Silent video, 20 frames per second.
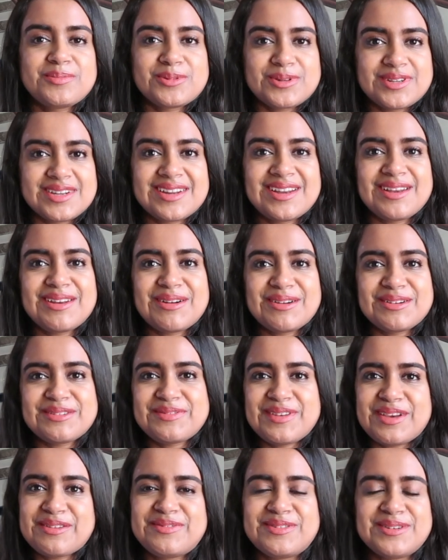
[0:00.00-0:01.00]
we put in a lot
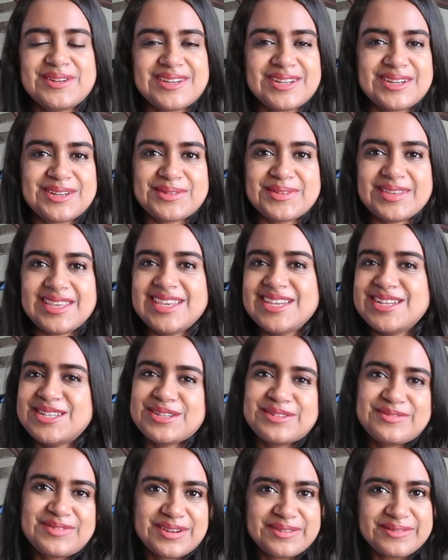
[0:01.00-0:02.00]
of effort into
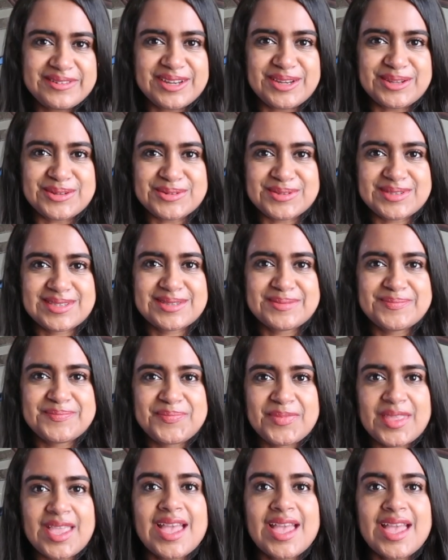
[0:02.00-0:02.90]
each of our videos.